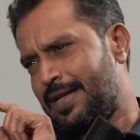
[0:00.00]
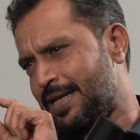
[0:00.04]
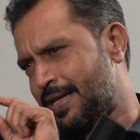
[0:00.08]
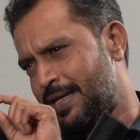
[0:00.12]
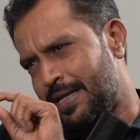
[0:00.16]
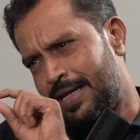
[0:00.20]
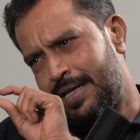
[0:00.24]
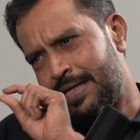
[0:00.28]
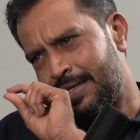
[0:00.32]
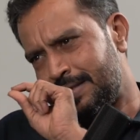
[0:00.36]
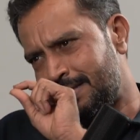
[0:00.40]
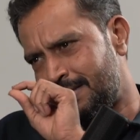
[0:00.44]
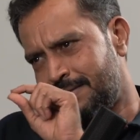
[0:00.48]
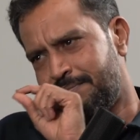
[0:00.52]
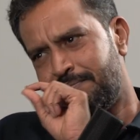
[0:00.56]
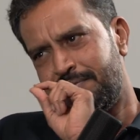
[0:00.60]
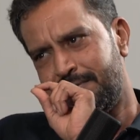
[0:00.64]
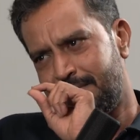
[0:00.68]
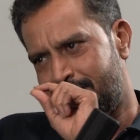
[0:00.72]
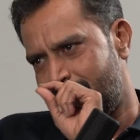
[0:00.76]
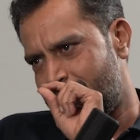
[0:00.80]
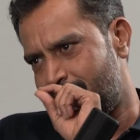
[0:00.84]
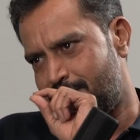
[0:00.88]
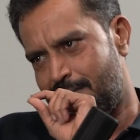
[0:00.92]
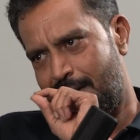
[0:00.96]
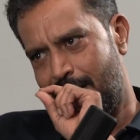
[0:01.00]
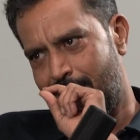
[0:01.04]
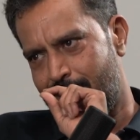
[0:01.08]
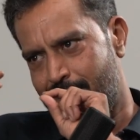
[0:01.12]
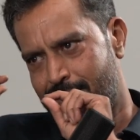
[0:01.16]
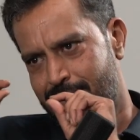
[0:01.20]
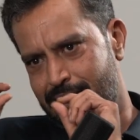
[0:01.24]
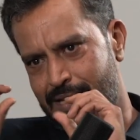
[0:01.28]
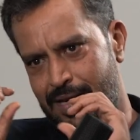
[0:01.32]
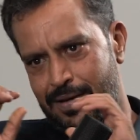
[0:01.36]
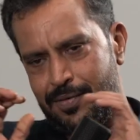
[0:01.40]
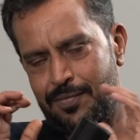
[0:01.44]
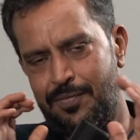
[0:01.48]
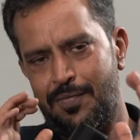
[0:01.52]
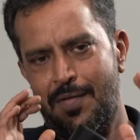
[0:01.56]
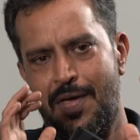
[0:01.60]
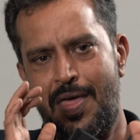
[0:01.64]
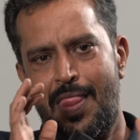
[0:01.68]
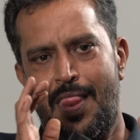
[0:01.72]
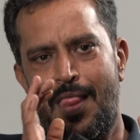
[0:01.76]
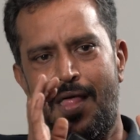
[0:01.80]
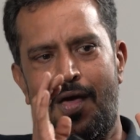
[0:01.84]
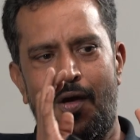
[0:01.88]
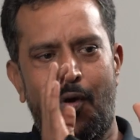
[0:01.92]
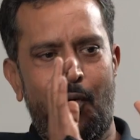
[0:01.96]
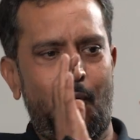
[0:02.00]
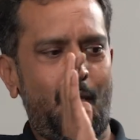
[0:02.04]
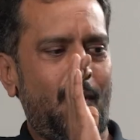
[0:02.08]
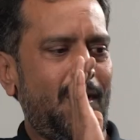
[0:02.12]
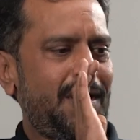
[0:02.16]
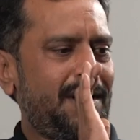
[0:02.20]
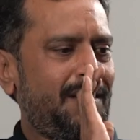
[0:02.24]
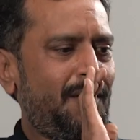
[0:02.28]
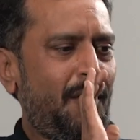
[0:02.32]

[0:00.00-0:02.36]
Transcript: In a simple term, I'll tell you what